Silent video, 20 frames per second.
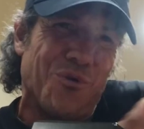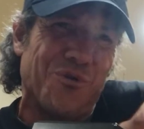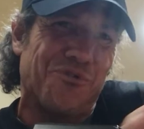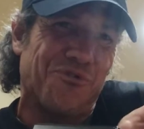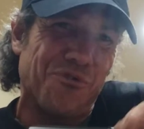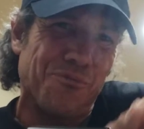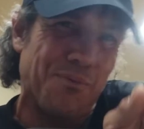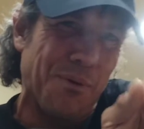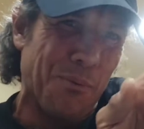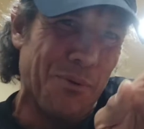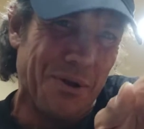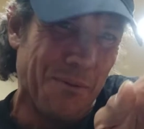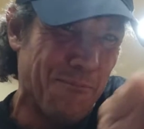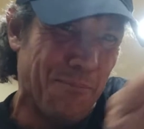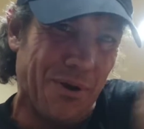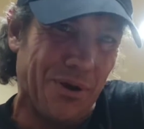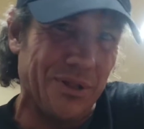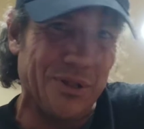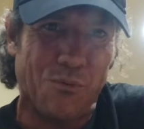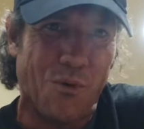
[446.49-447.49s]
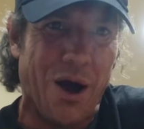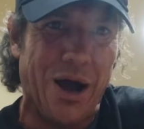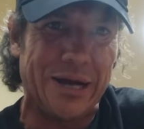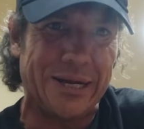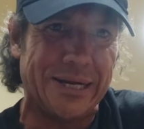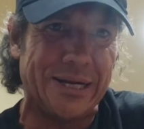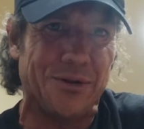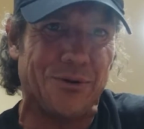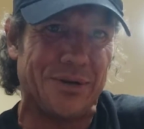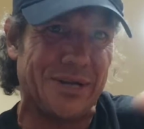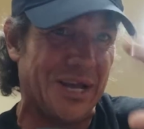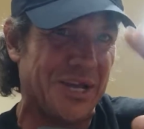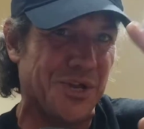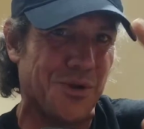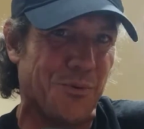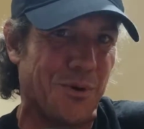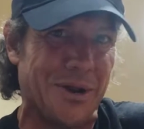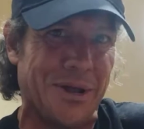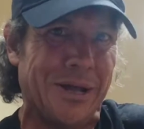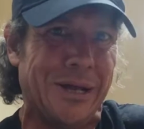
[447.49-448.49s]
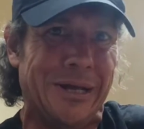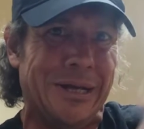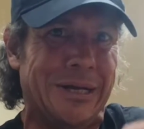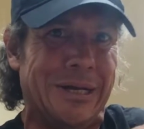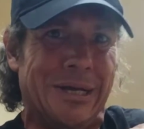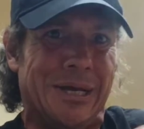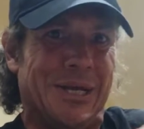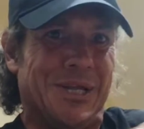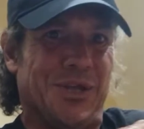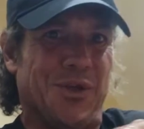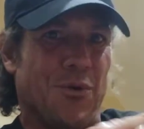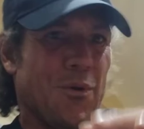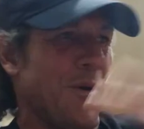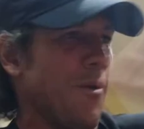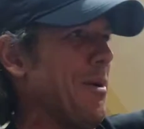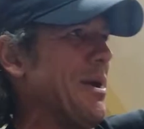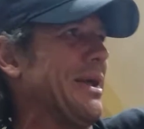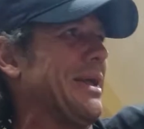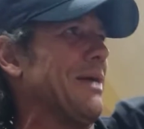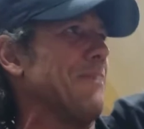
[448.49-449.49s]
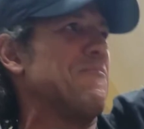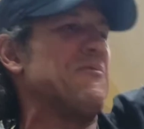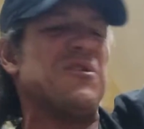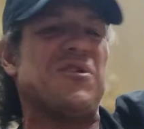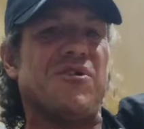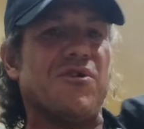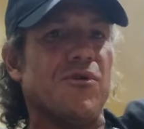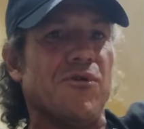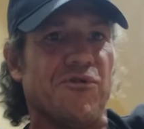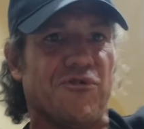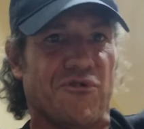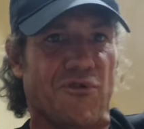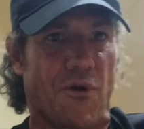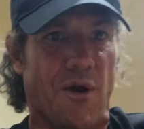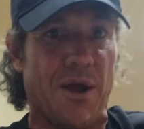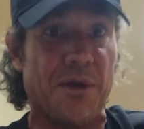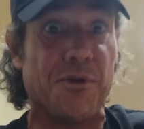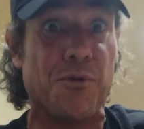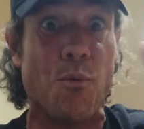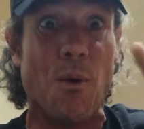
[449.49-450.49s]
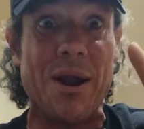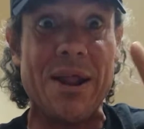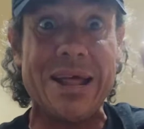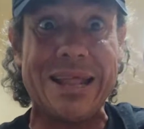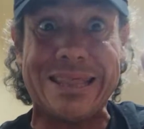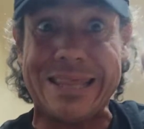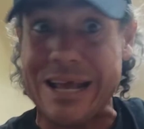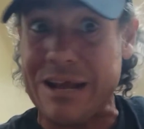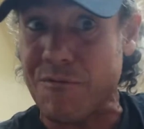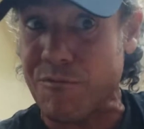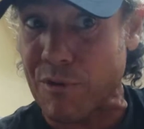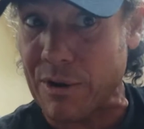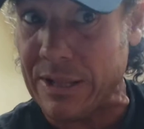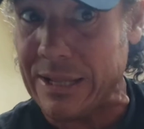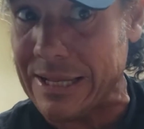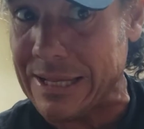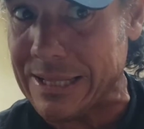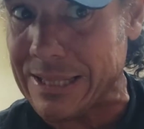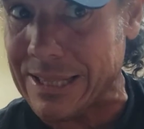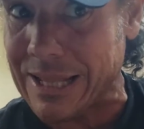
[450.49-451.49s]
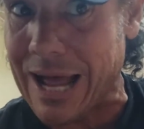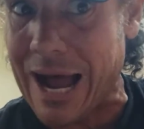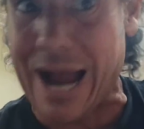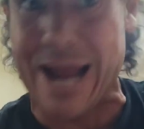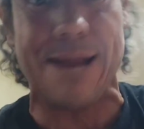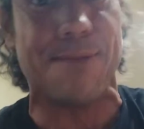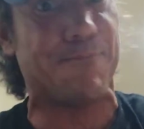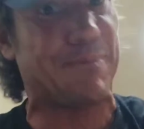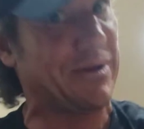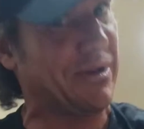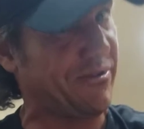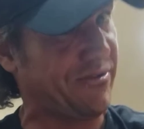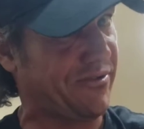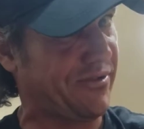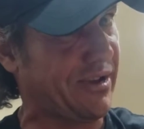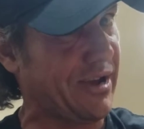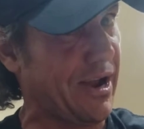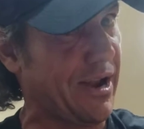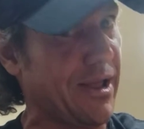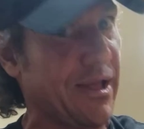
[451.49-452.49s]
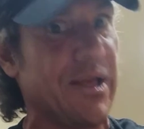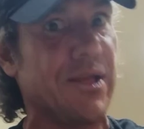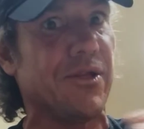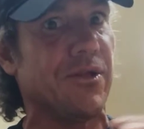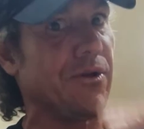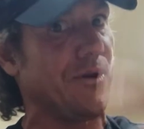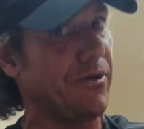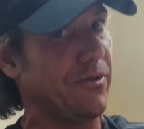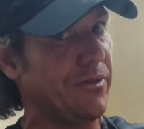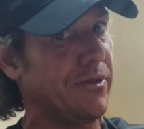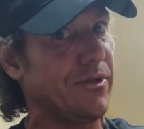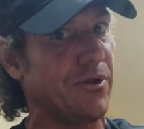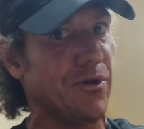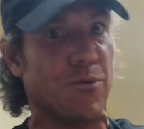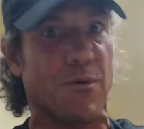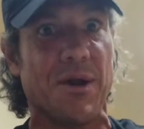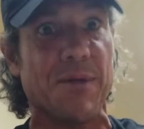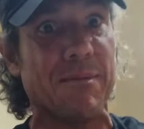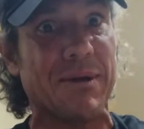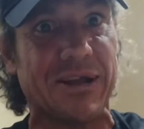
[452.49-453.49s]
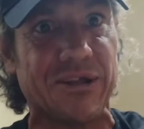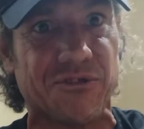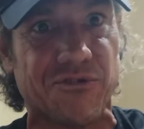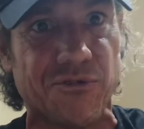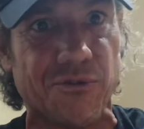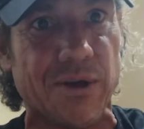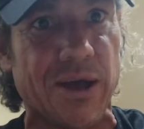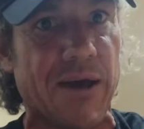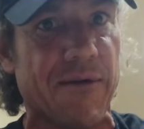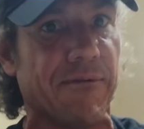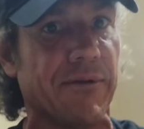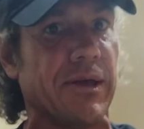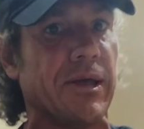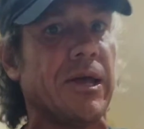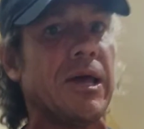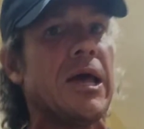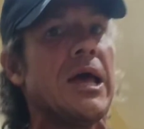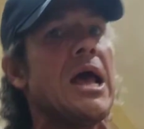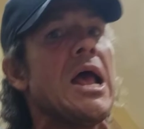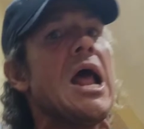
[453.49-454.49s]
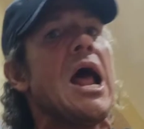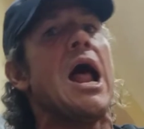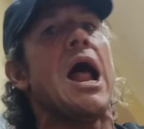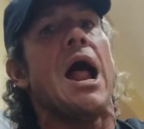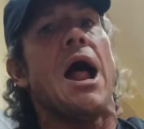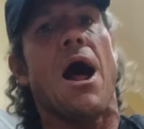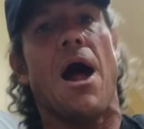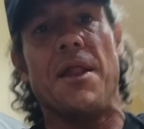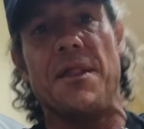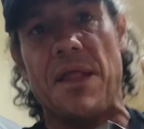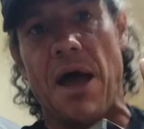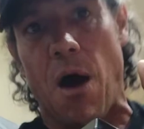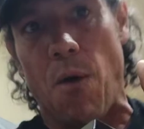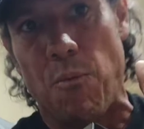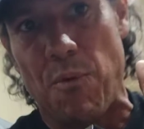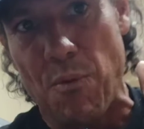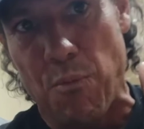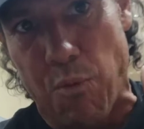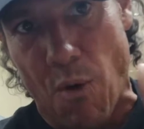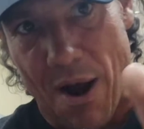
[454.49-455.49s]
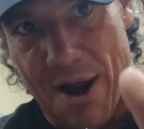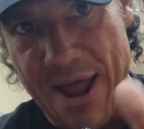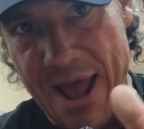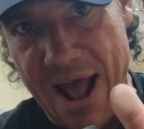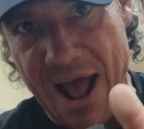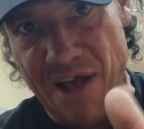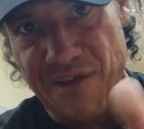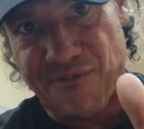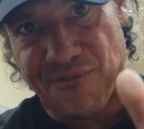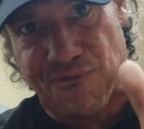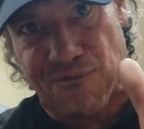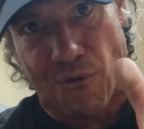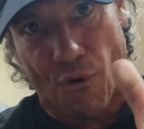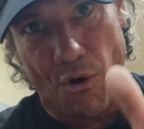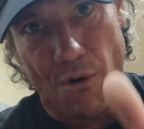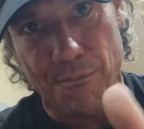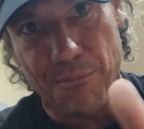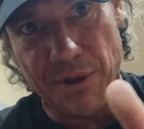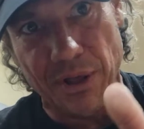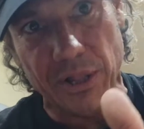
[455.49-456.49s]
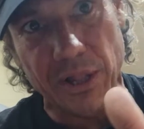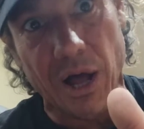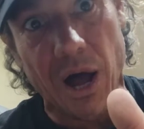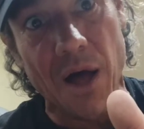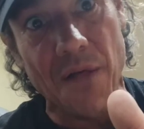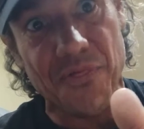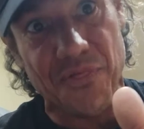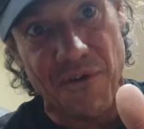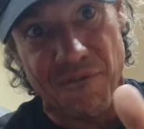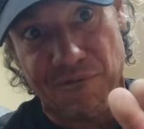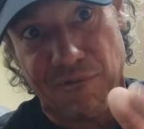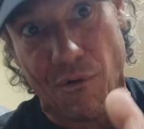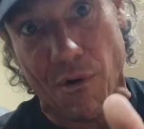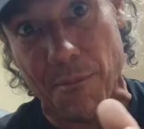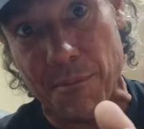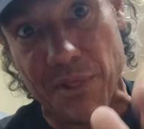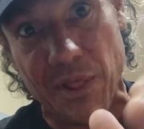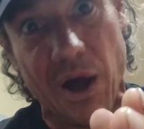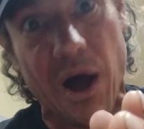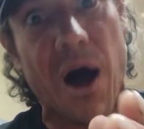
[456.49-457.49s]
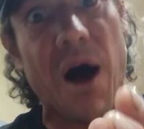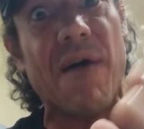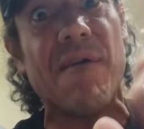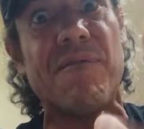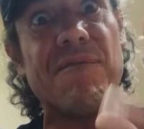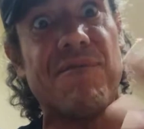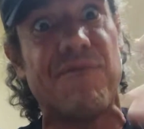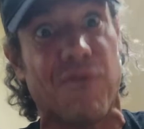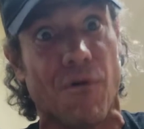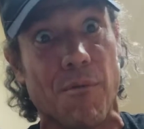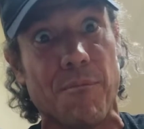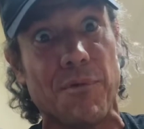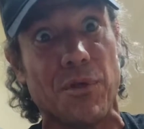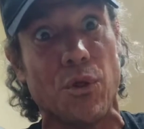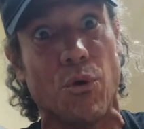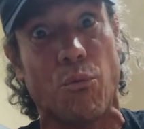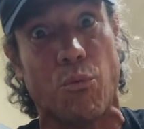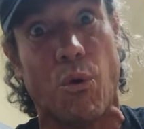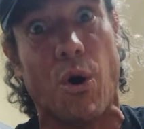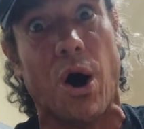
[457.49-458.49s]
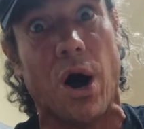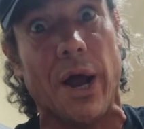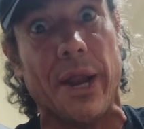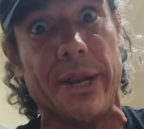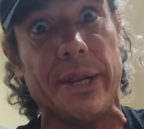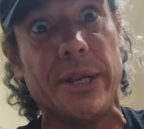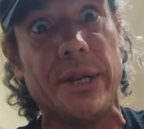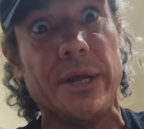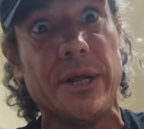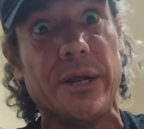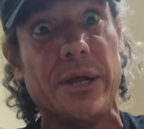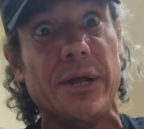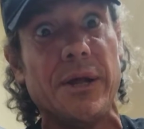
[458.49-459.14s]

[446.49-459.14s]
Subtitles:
or two people can barely walk in. Okay, you don't want to make it huge, right? You want that thing really light because it's kind of, you don't want to make it too heavy. Now we want to ask the formula of Formula One